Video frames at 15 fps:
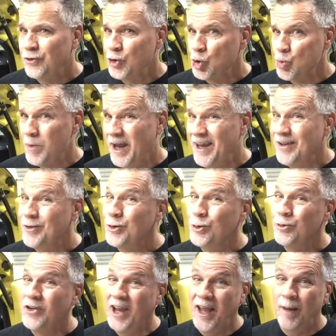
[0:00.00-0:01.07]
you may do
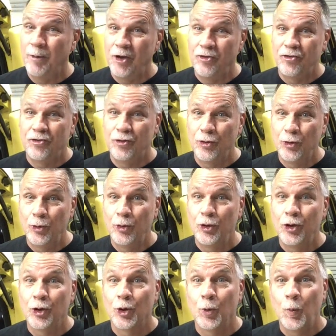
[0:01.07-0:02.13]
damage to
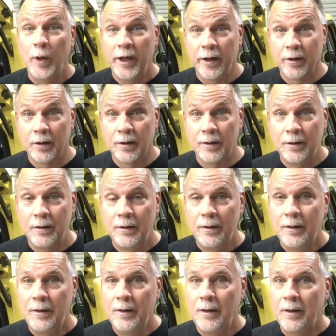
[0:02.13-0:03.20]
your wheel,
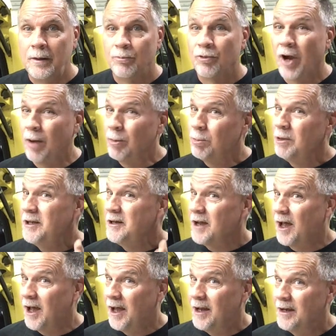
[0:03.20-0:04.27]
probably
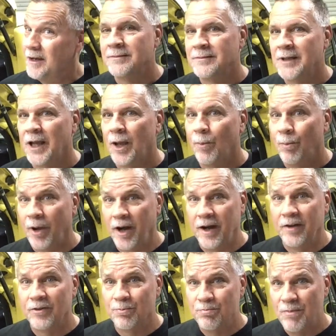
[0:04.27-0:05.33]
not, but it
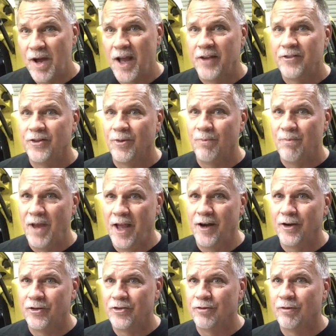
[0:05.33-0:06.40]
is much better
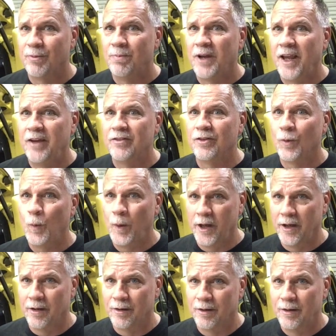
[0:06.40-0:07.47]
to replace a
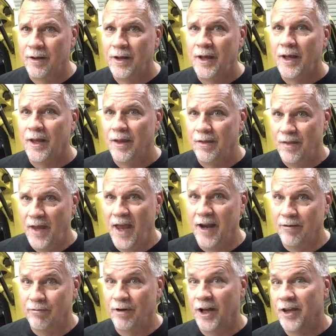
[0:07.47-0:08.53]
wheel than
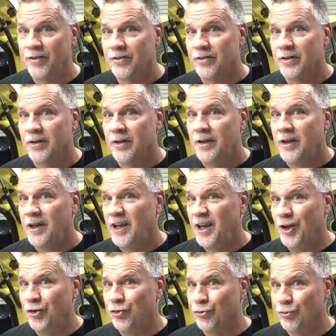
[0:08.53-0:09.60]
risk
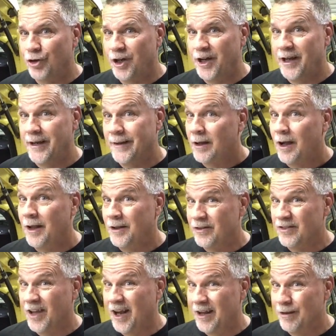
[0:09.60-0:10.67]
injury on the
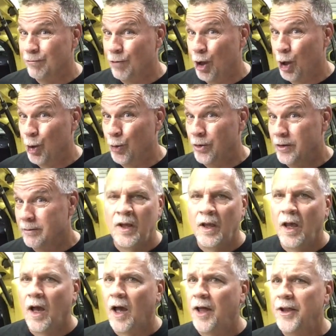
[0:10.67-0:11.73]
side of the road.
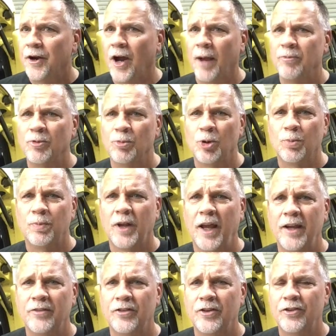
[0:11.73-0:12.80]
Other optimal
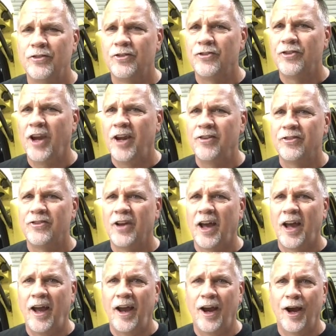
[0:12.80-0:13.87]
places to change a
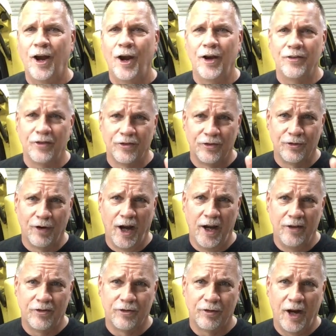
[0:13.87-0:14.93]
tire is a straight
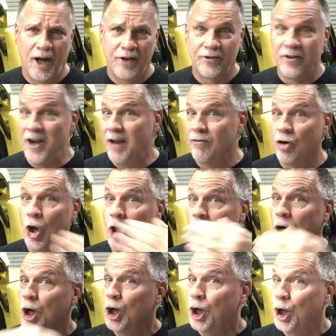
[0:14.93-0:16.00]
stretch, never on a
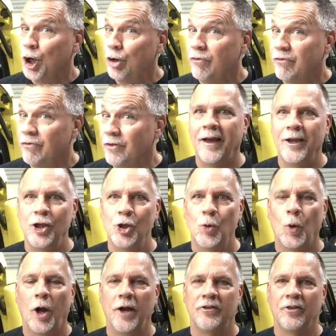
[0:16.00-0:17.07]
curve. You
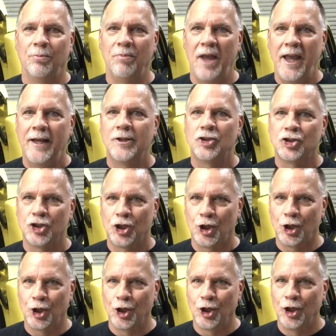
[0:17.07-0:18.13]
want to make
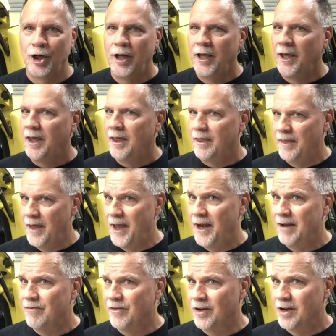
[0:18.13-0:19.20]
sure that
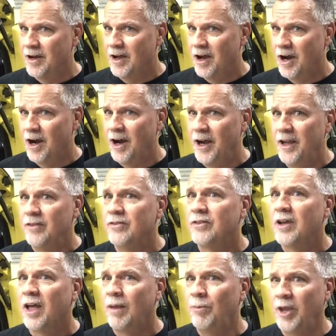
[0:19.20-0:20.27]
if a car is
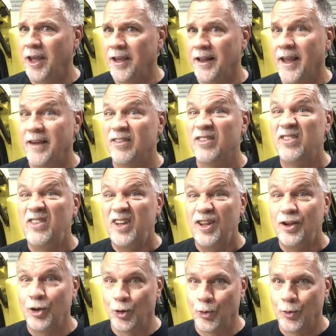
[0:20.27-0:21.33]
coming, they see
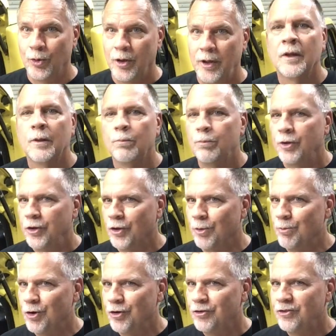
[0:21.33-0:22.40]
you. Put your
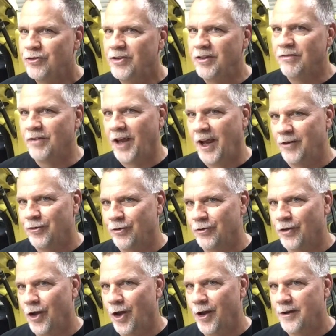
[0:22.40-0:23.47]
emergency flashers
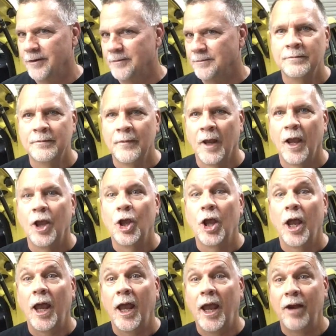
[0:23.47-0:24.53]
on.
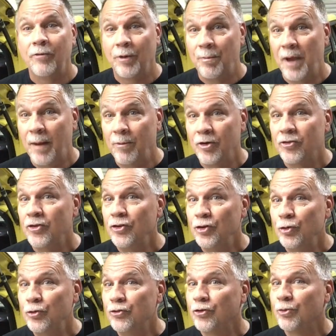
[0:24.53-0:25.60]
And remember to
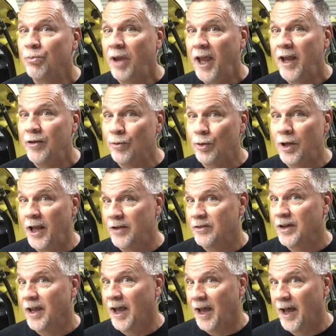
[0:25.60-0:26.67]
use your manual as a
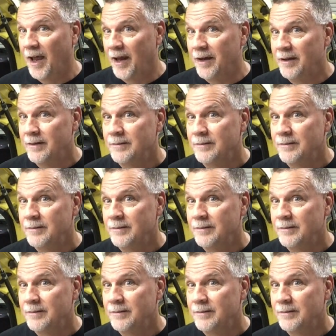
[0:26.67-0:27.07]
guide.